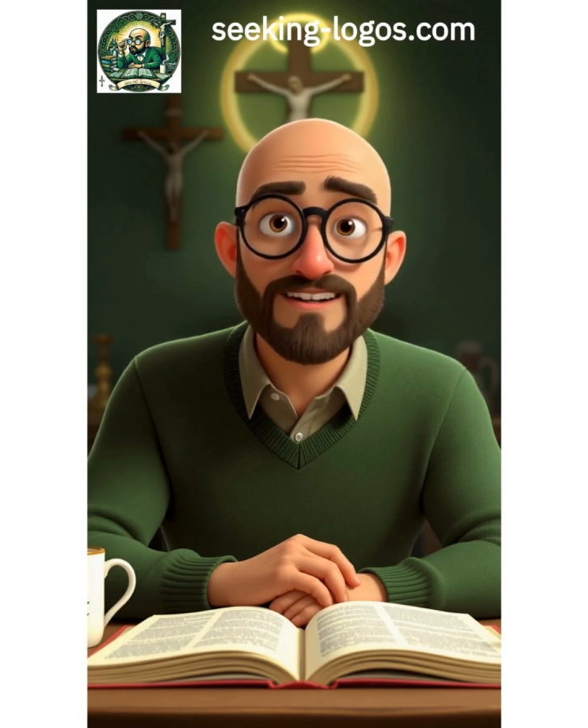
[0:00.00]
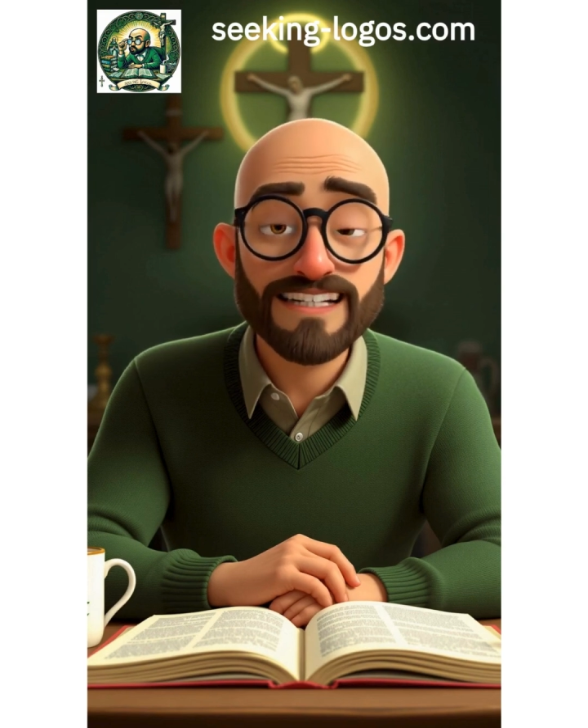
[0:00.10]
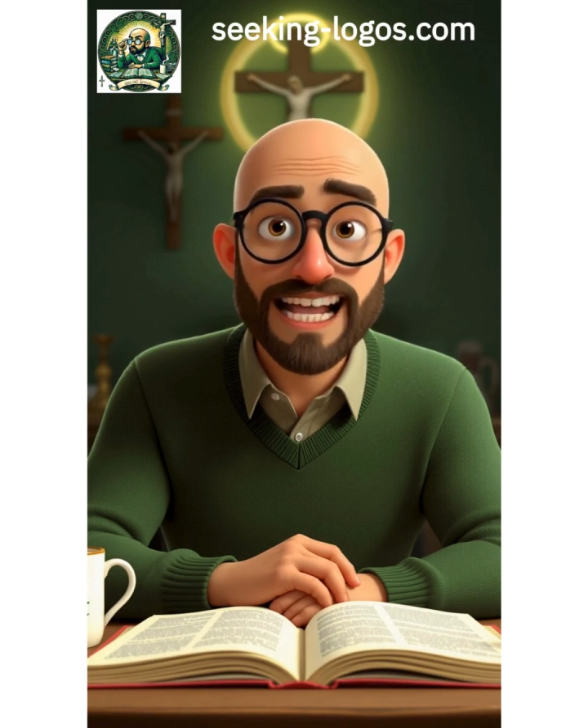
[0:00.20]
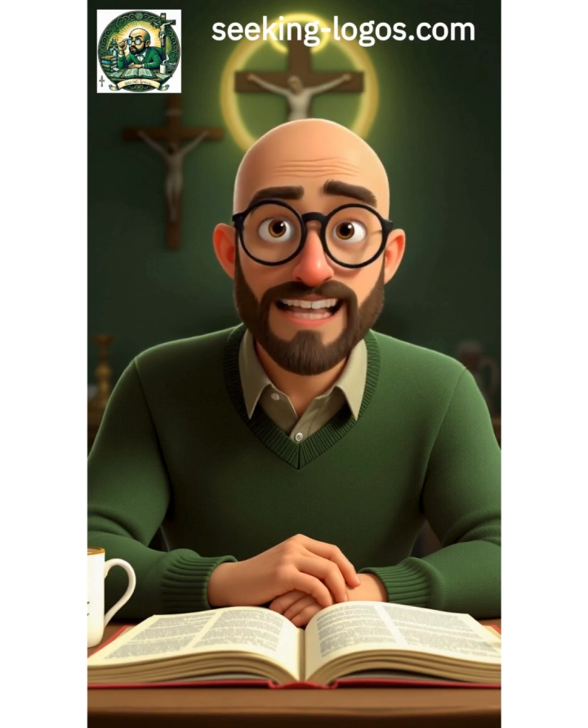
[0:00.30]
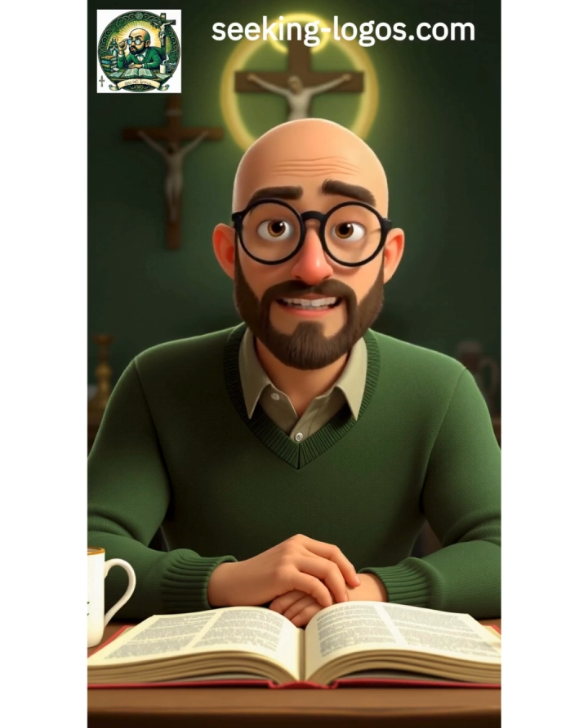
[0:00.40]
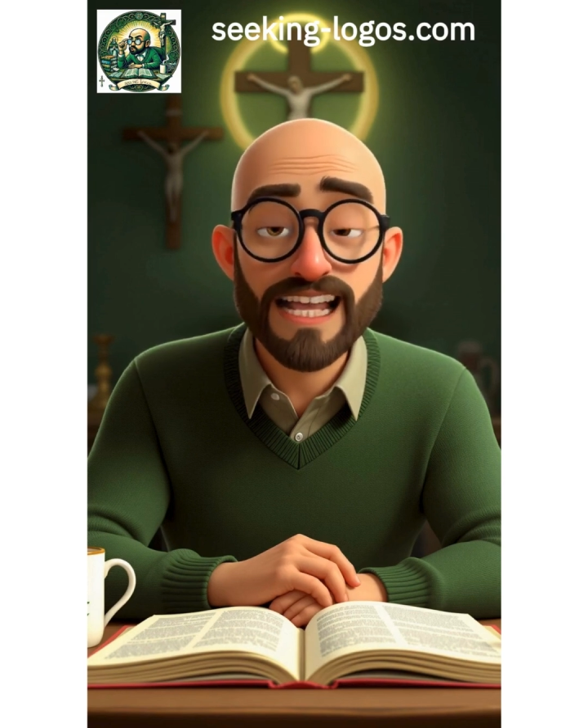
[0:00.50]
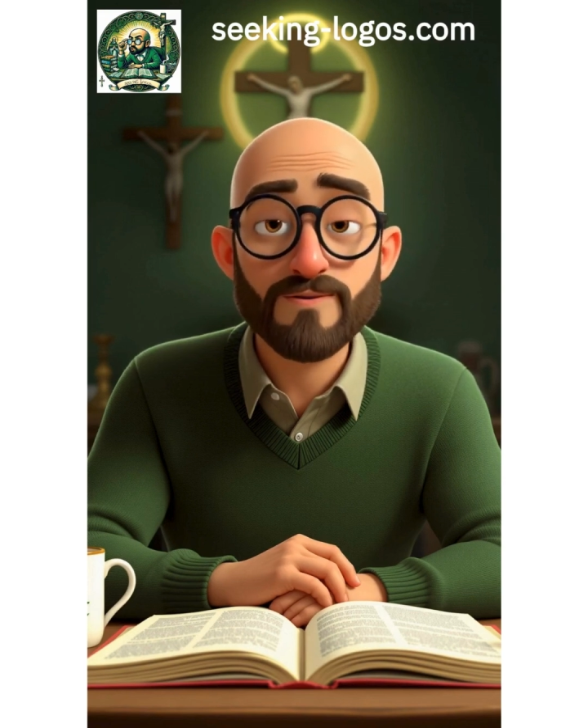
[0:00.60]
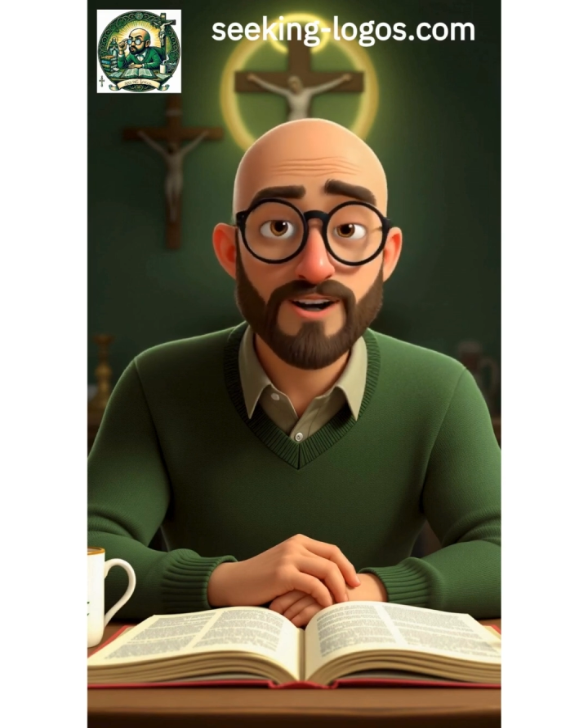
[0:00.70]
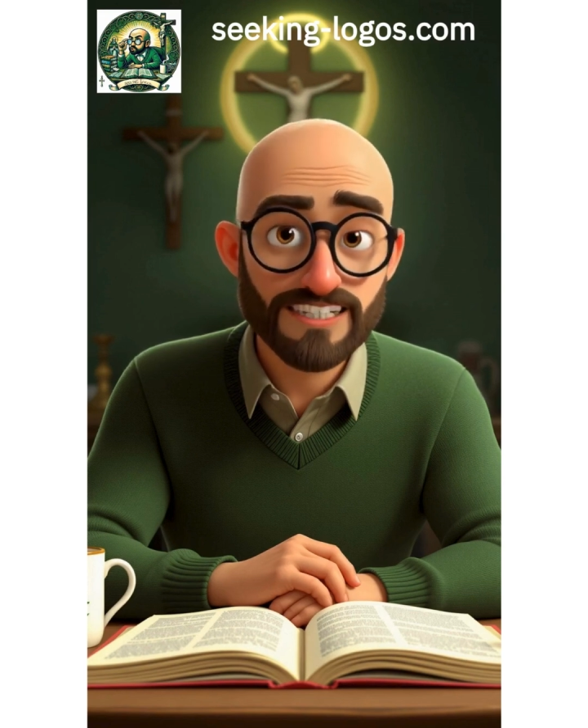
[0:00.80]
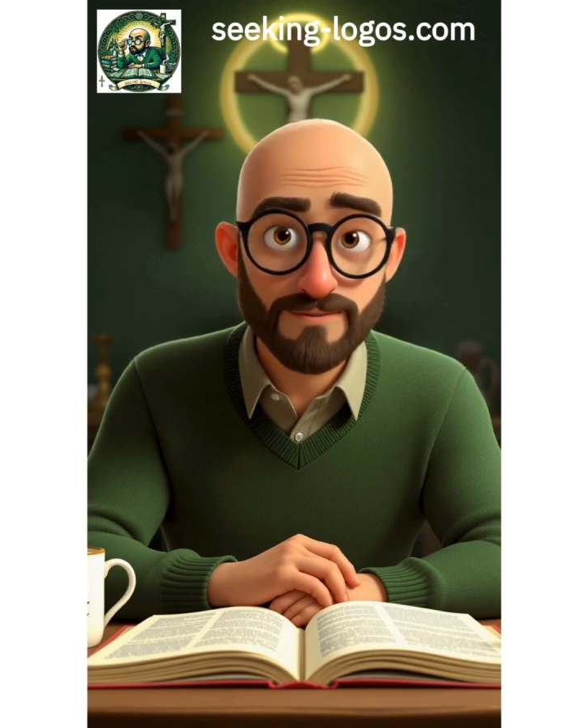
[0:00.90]
death, and
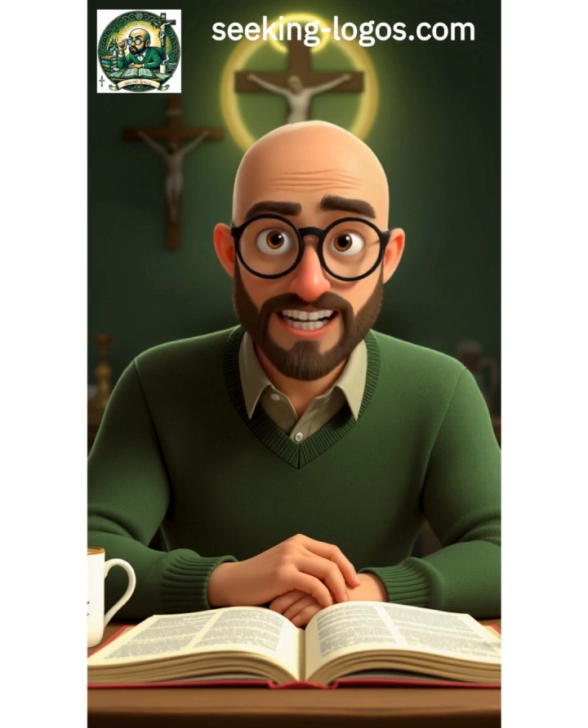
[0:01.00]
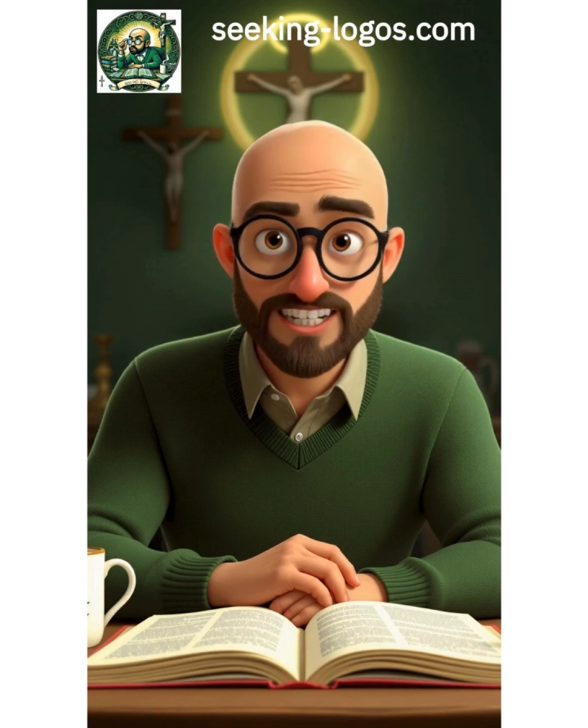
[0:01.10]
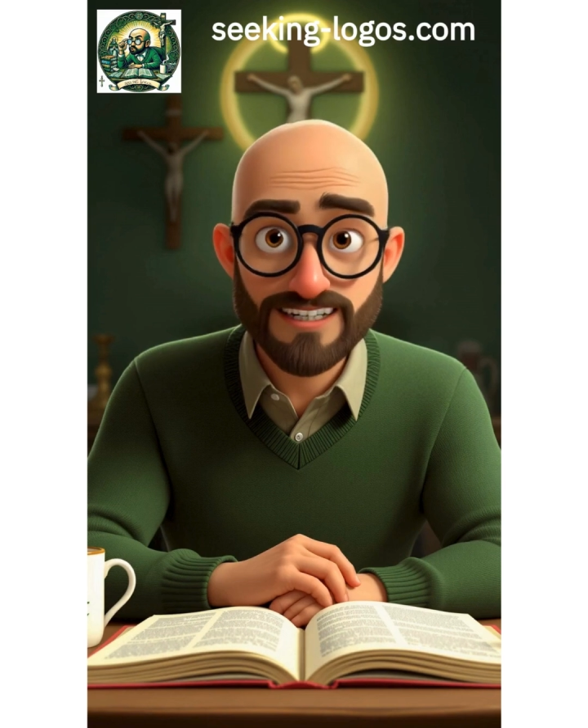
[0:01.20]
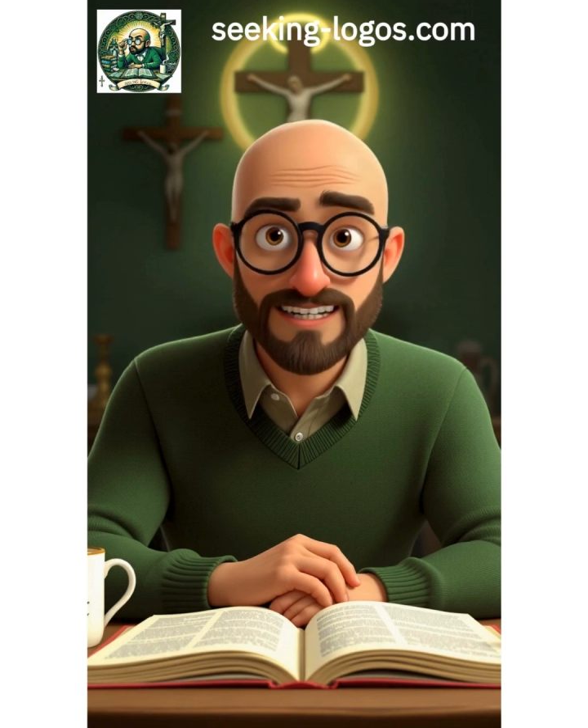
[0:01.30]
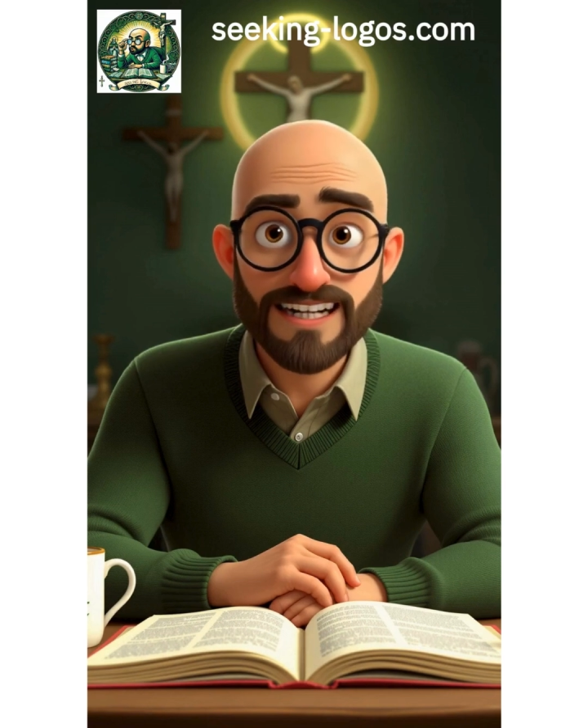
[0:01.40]
resurrection.